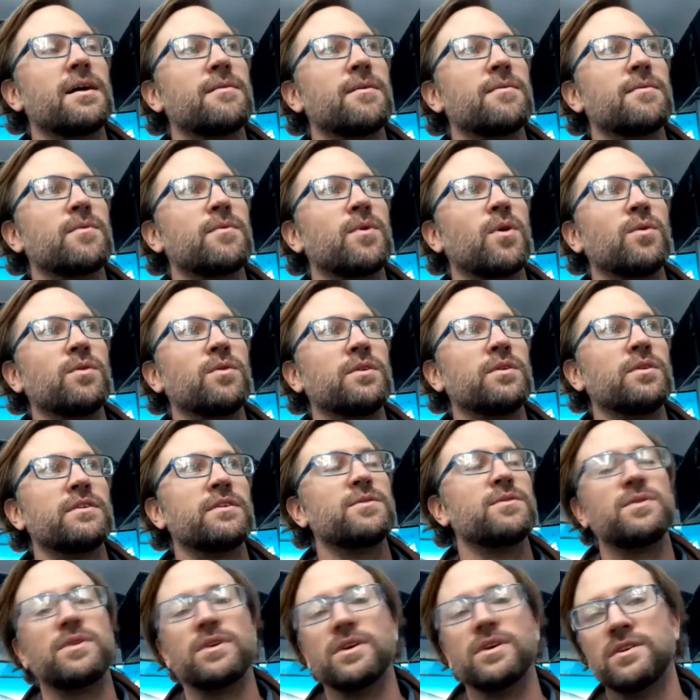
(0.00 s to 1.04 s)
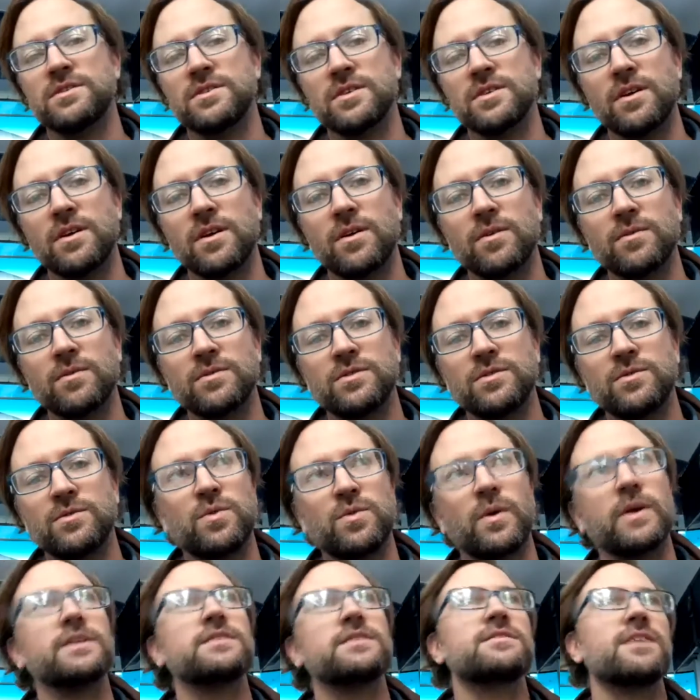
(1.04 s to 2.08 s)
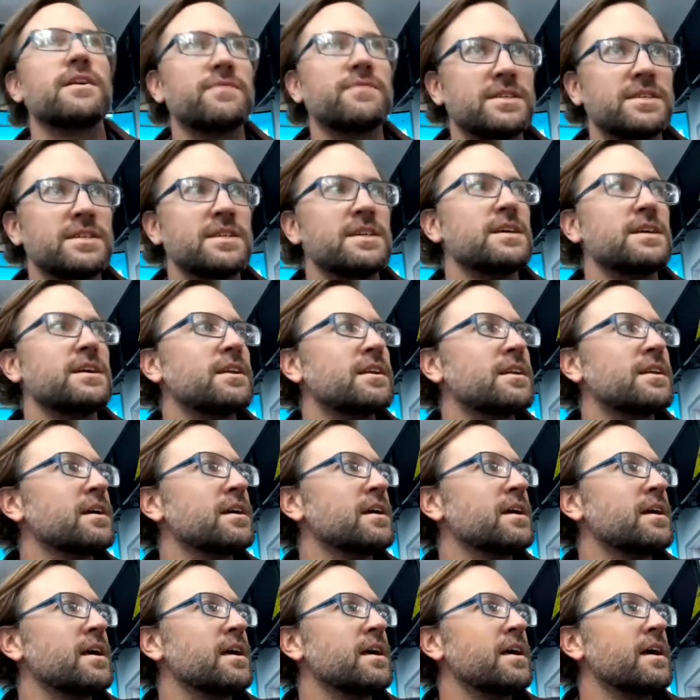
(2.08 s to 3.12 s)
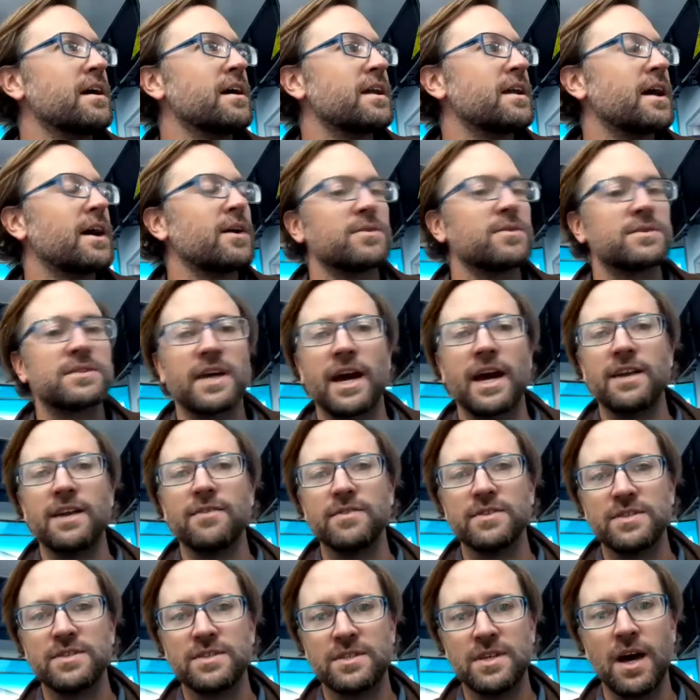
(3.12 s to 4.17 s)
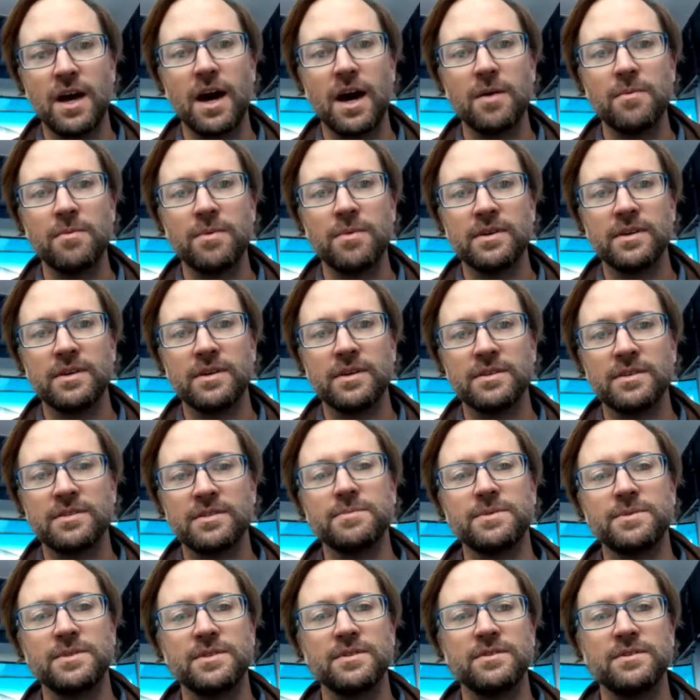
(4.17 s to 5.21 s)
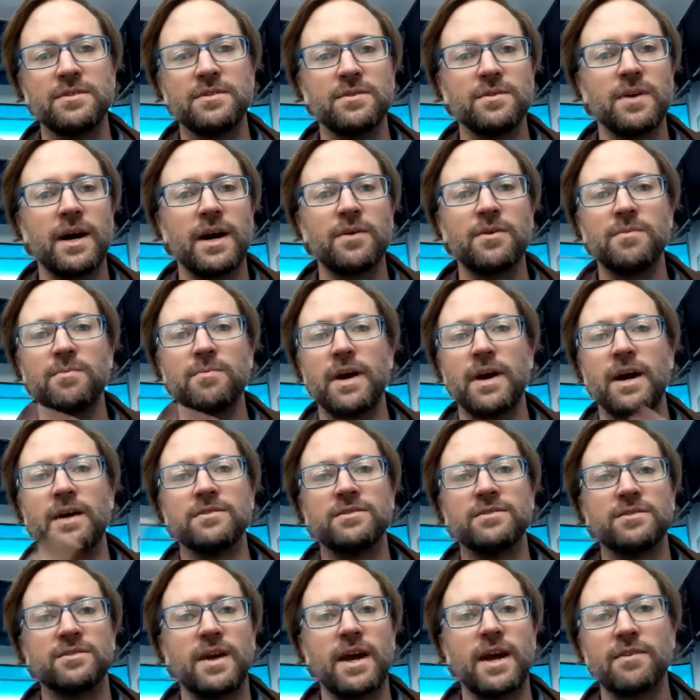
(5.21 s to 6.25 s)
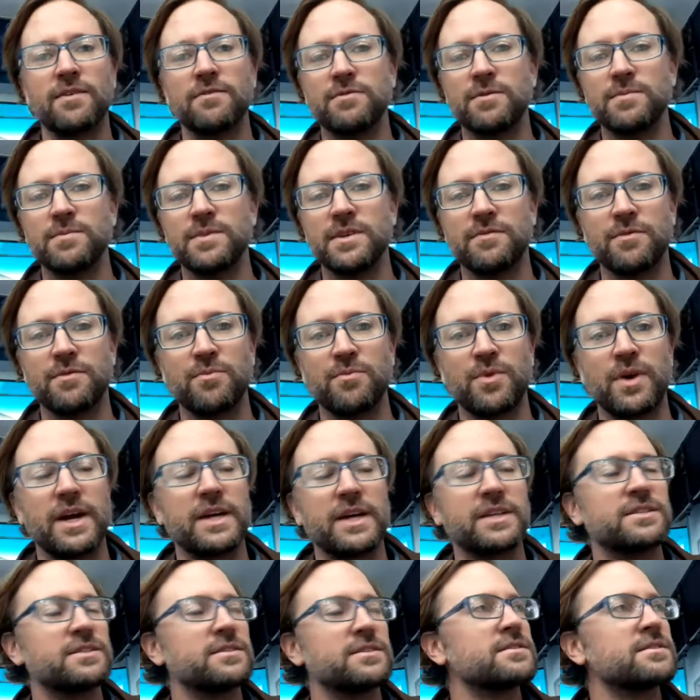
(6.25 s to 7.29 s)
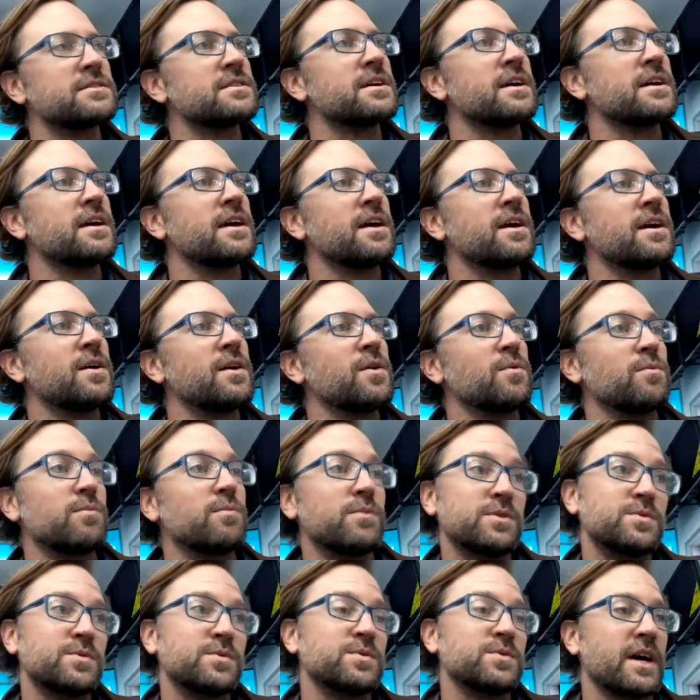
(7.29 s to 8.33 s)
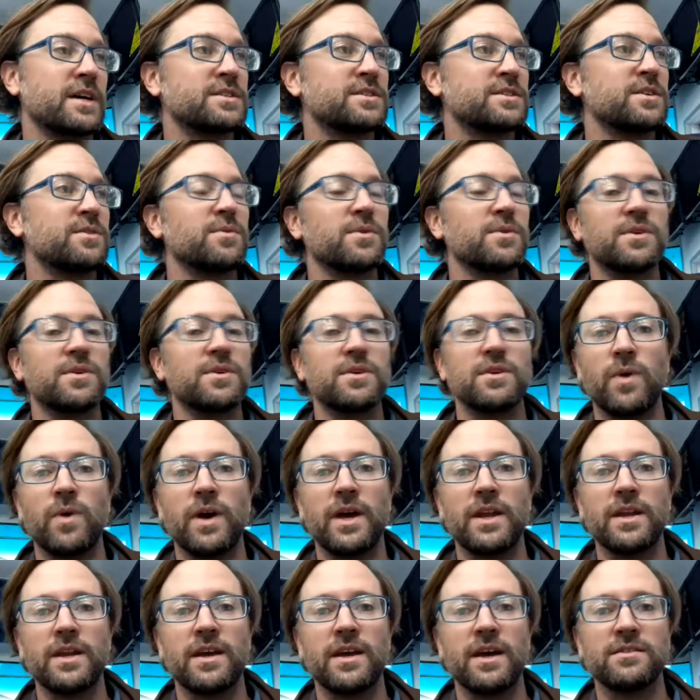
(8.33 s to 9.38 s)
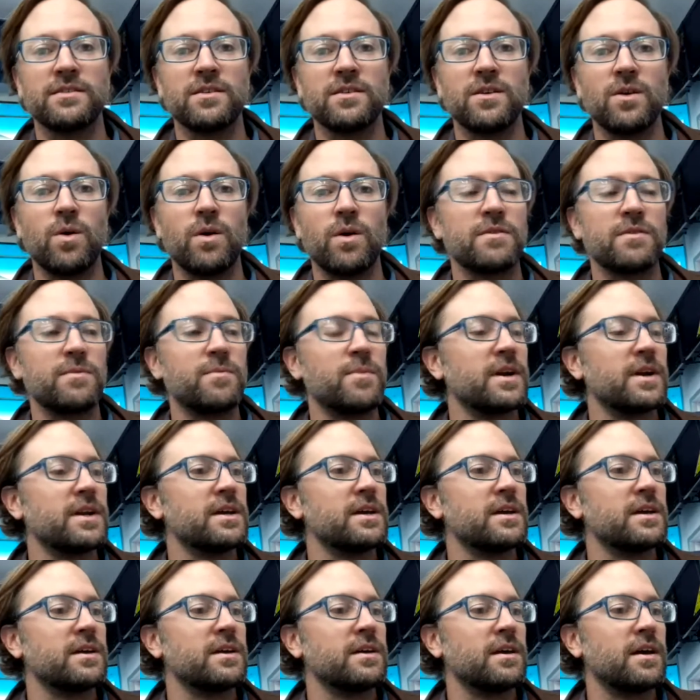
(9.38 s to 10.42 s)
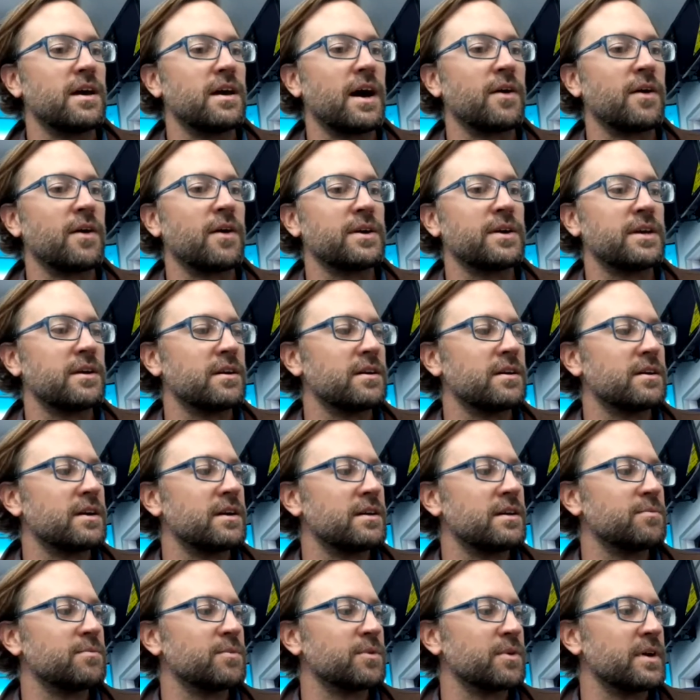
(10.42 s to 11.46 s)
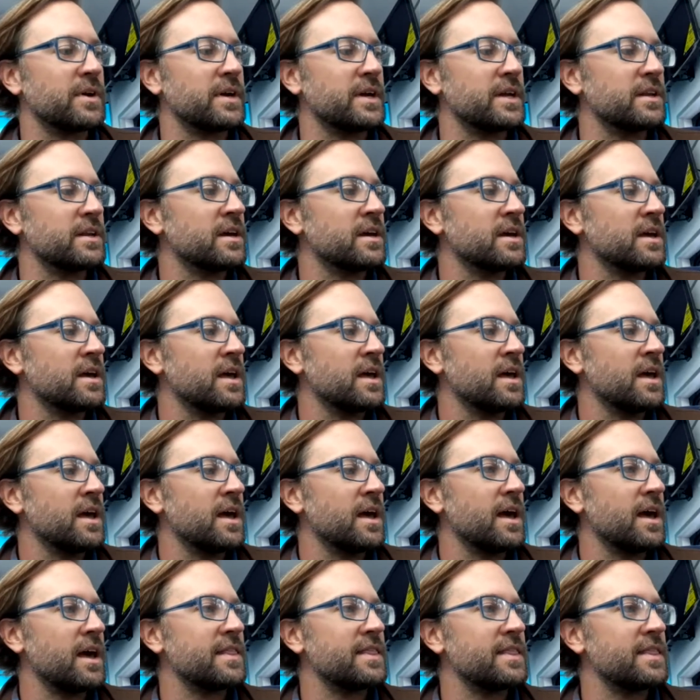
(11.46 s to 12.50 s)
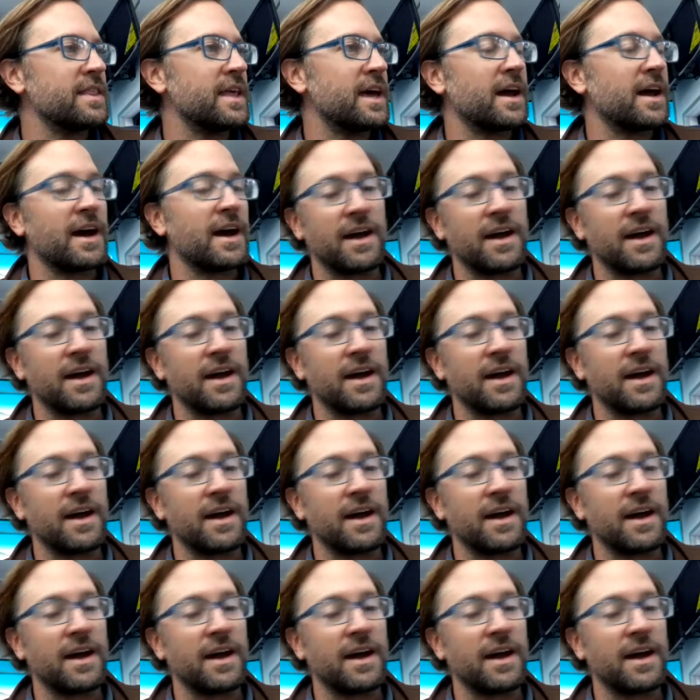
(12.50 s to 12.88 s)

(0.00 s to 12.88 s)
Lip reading: only a few years ago, 2017, and I was kind of a substitute. I would bounce around from different branches, which was actually a really good way to get to know everybody out here in Marin. And then I